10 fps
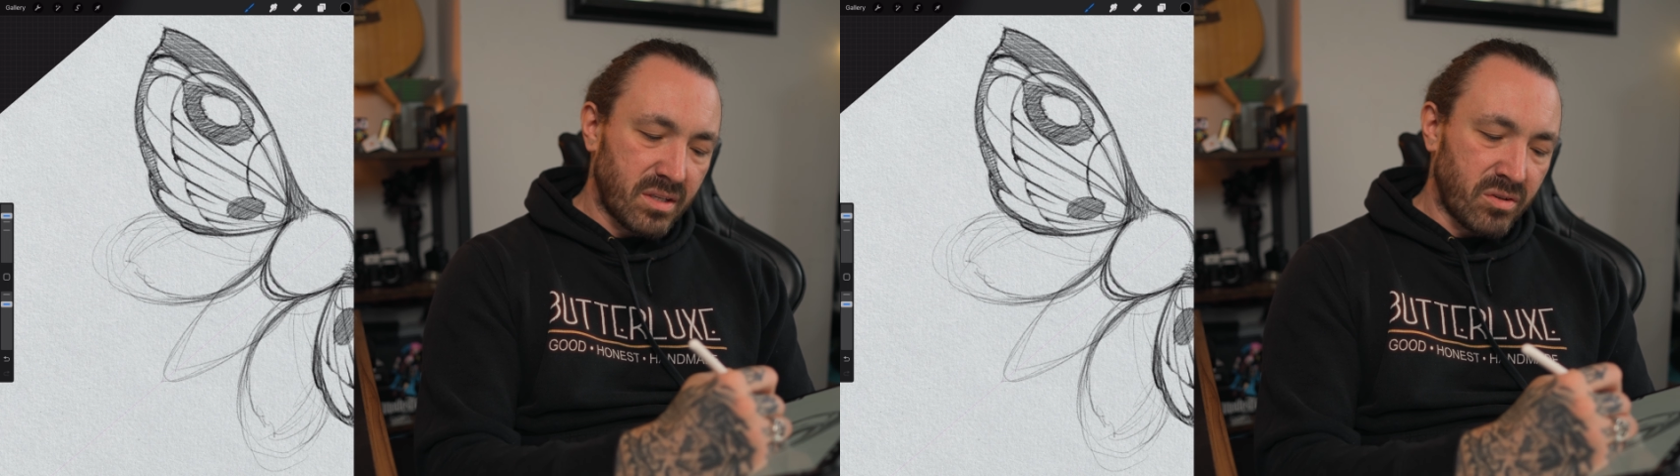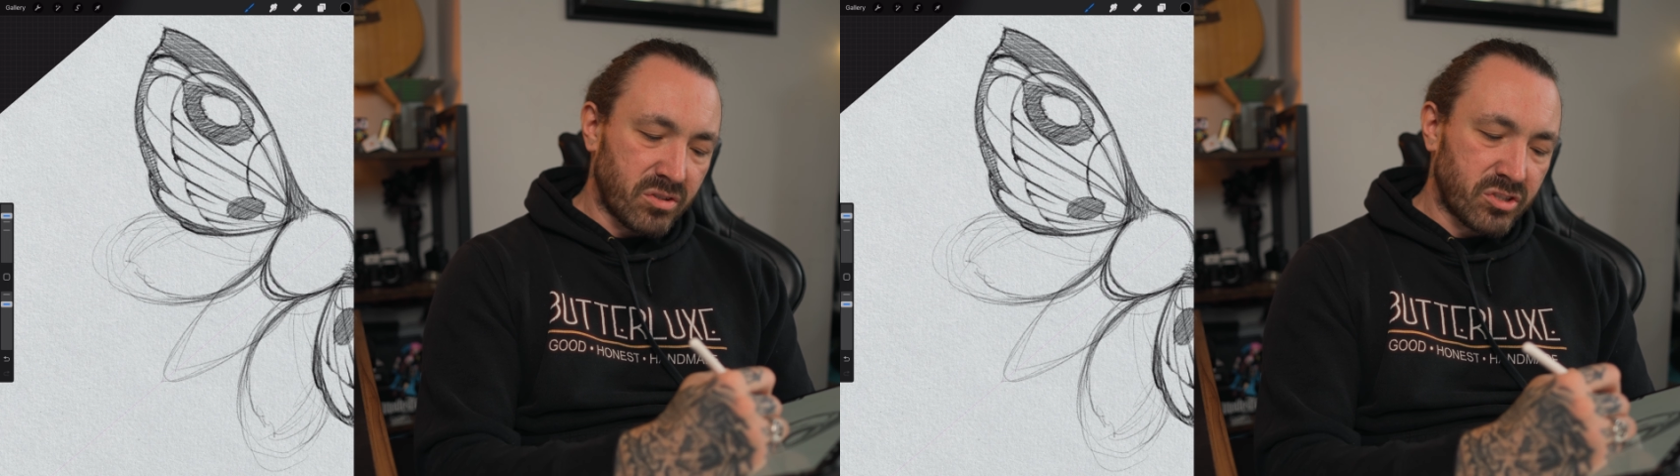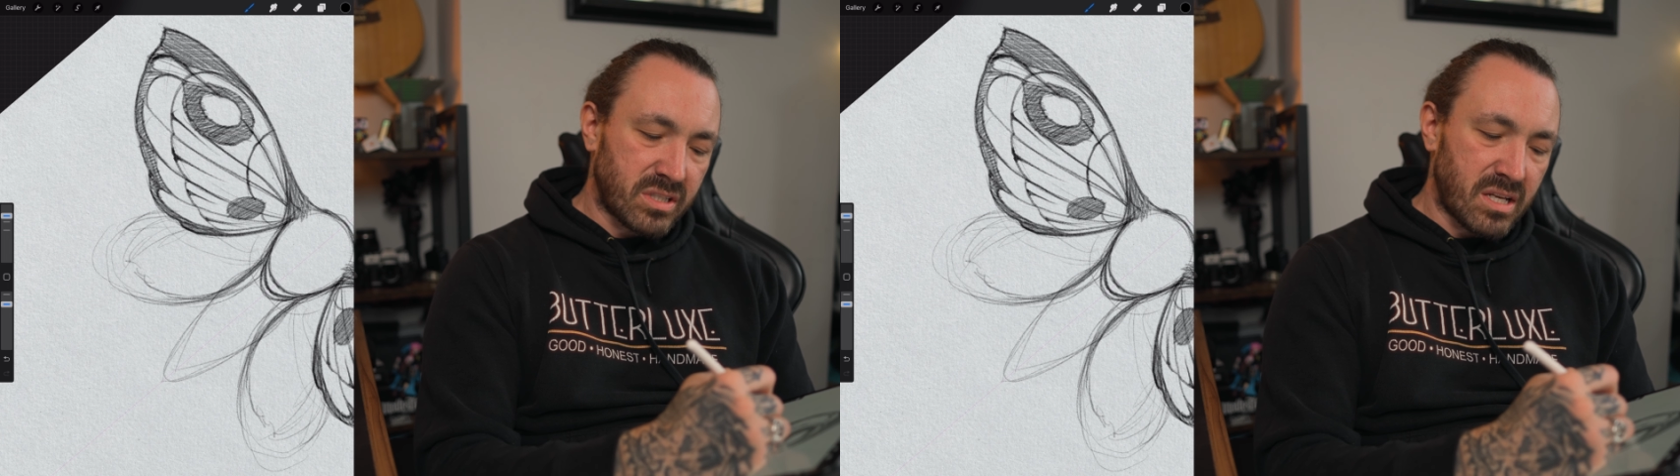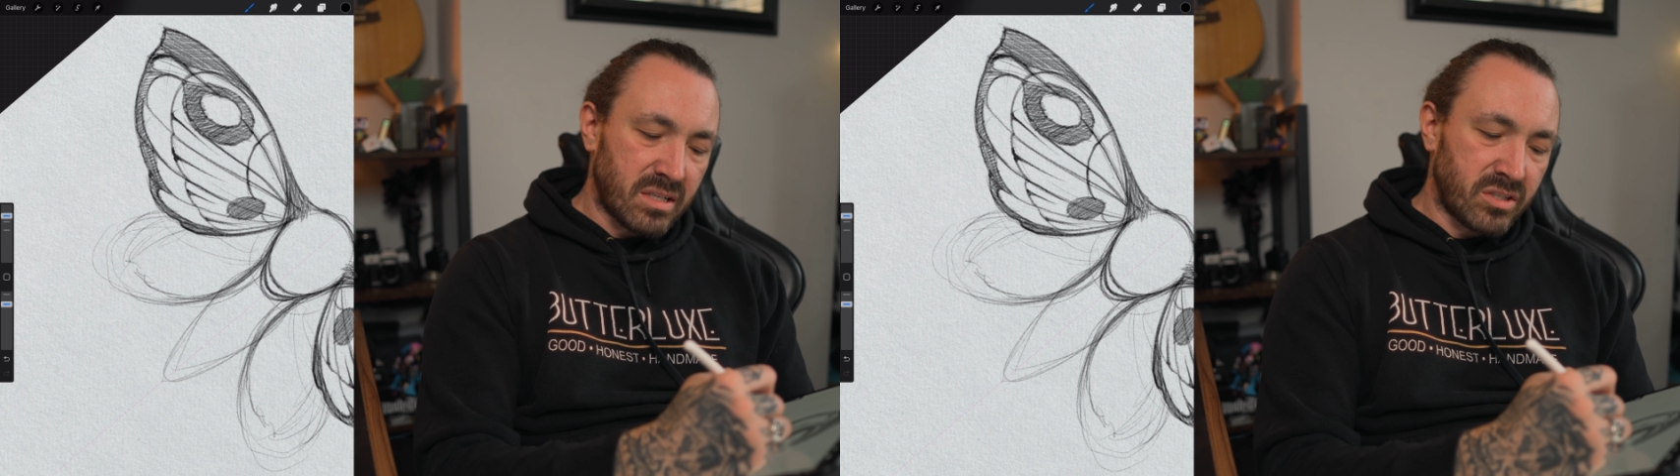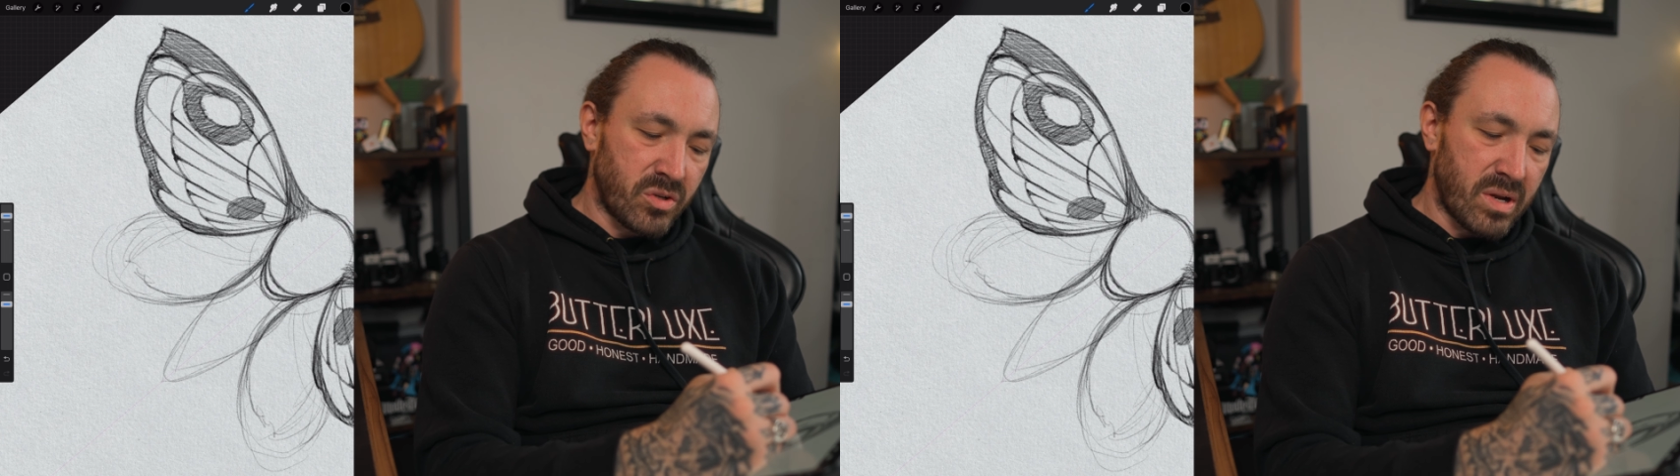You're not just
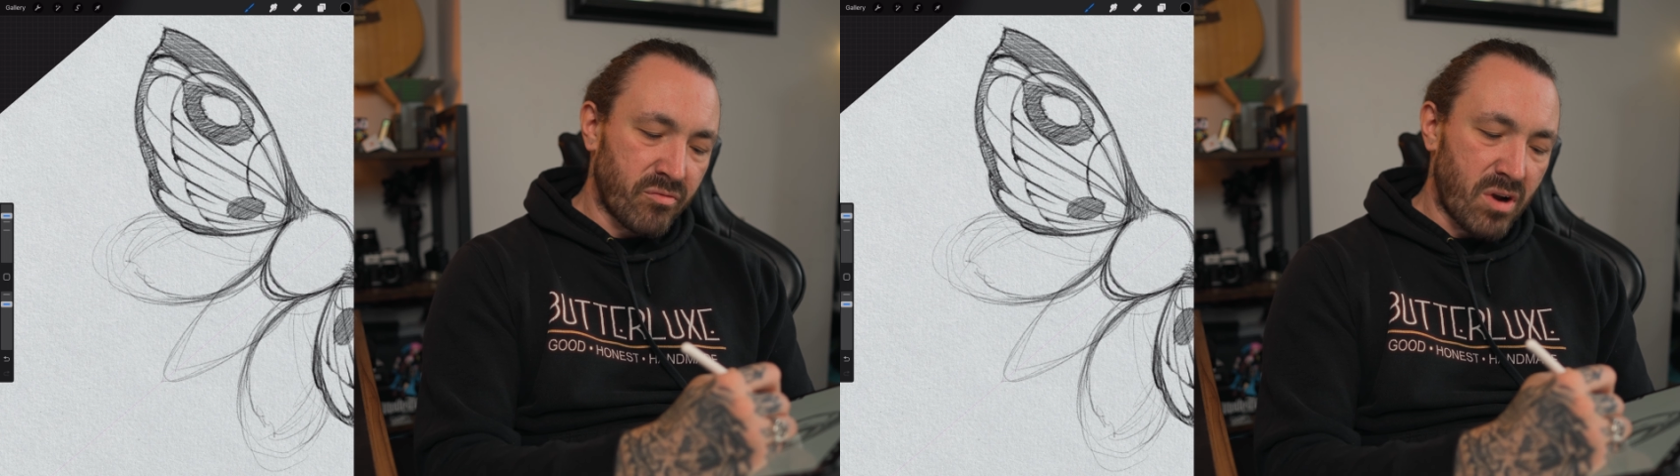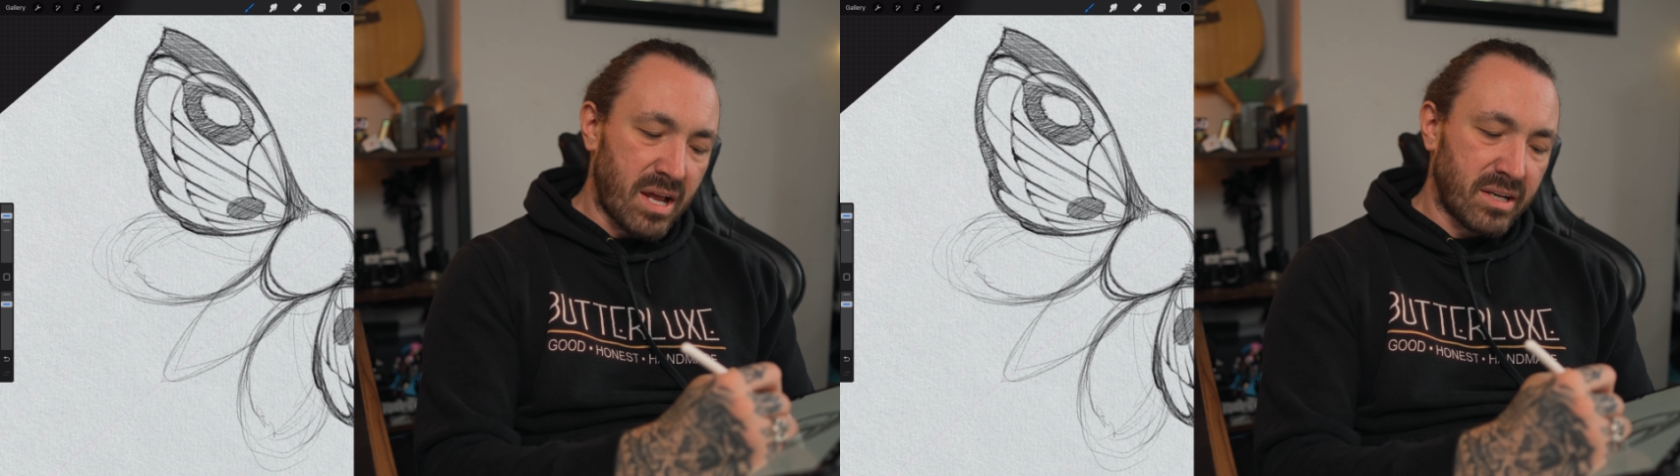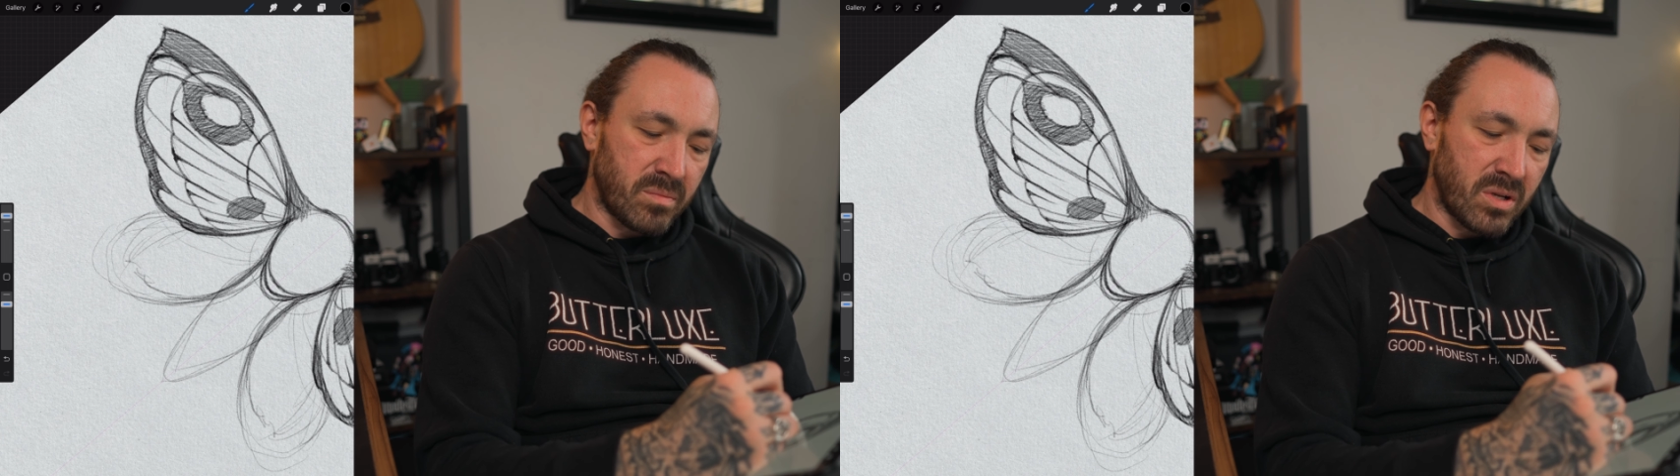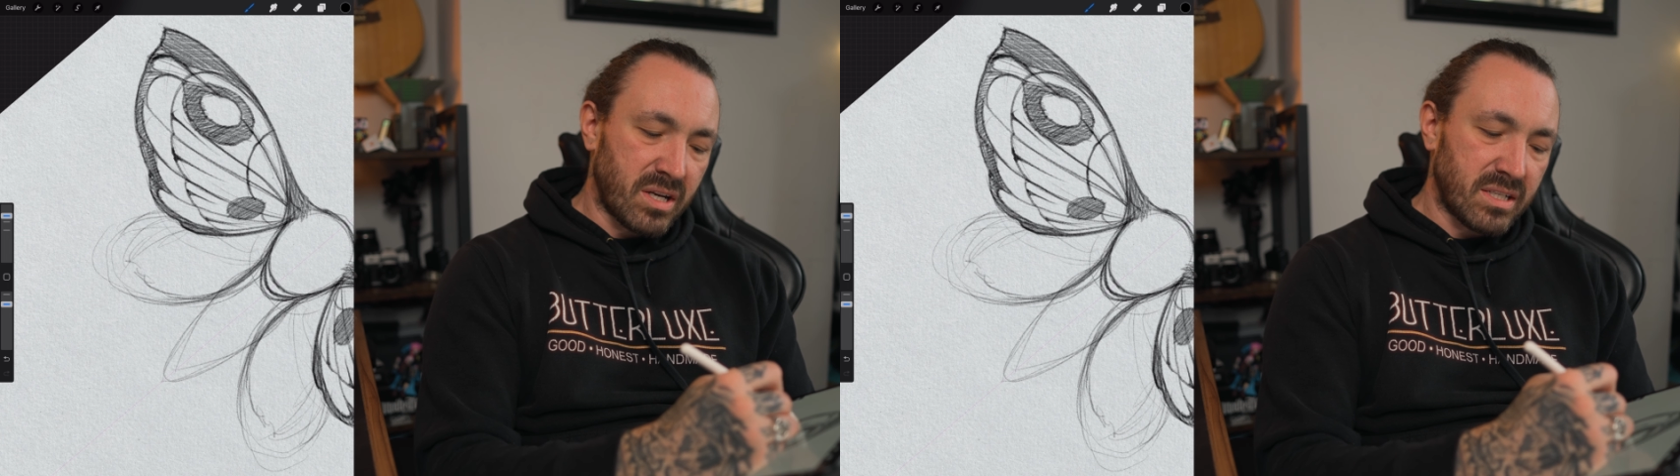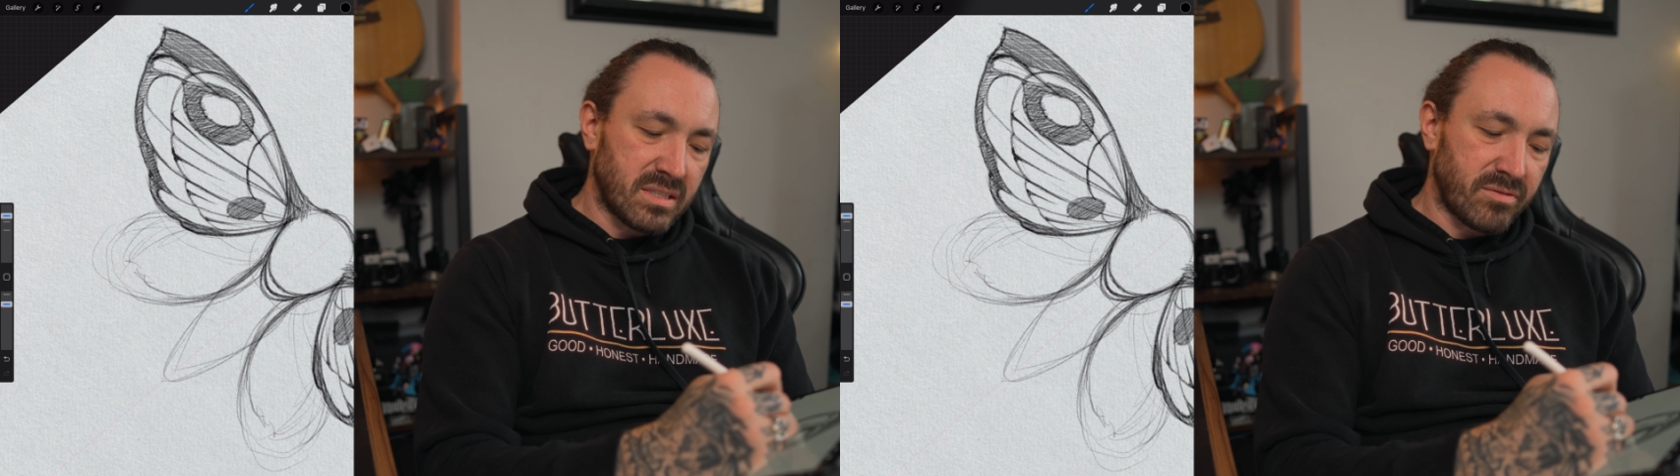doing random
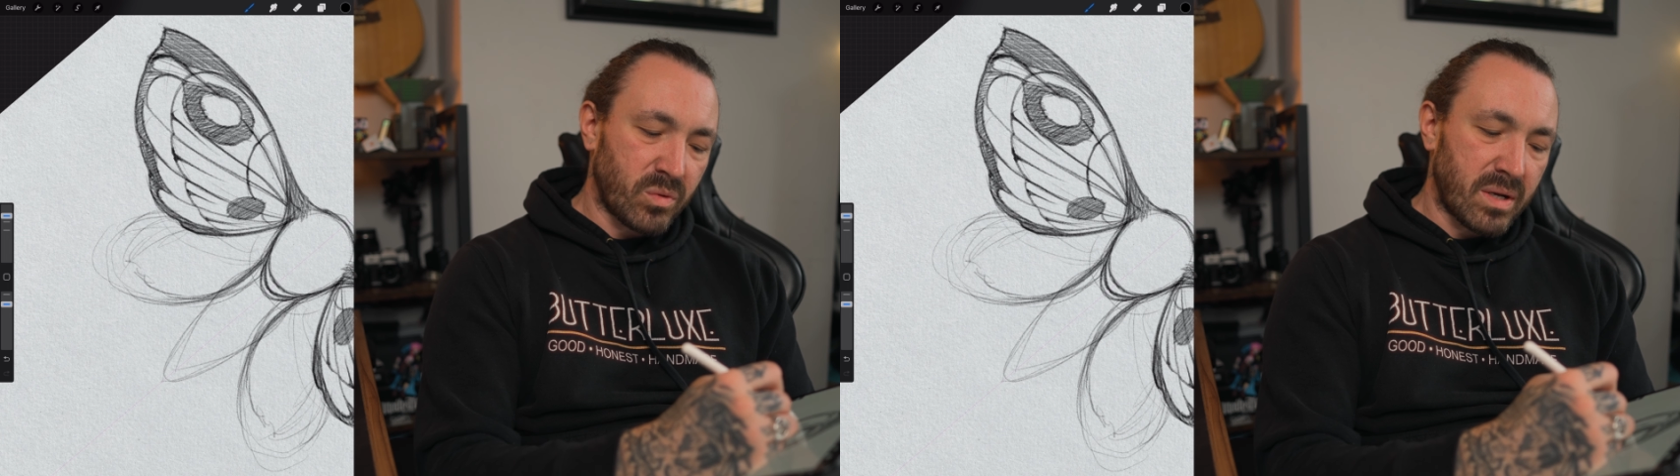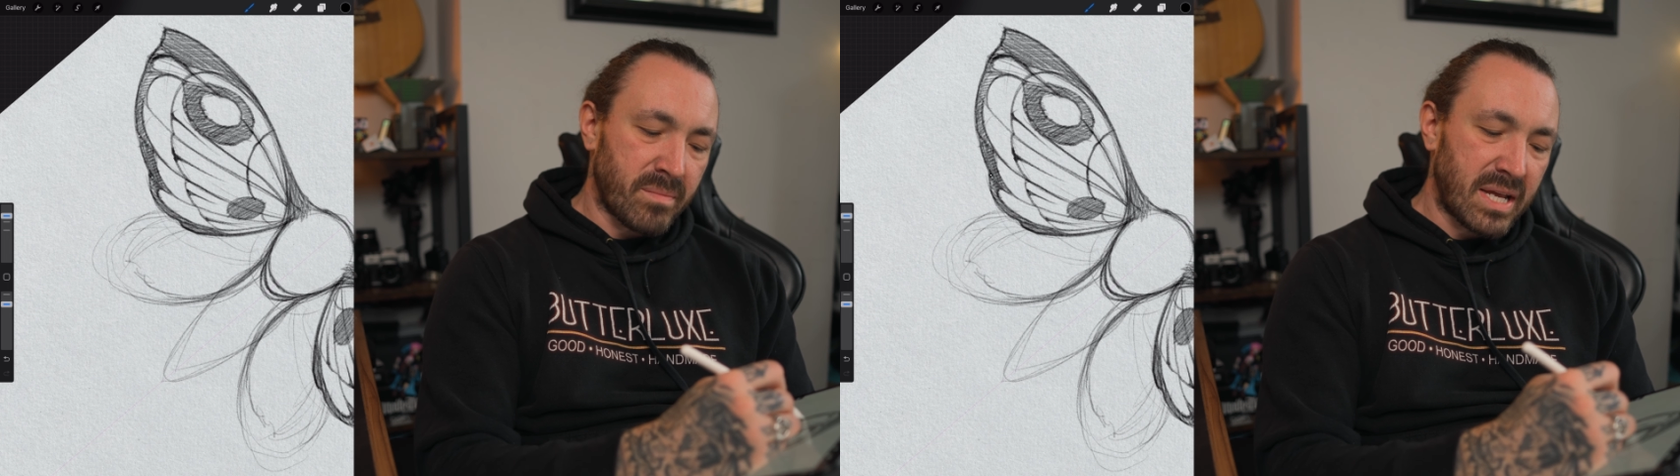lines everywhere.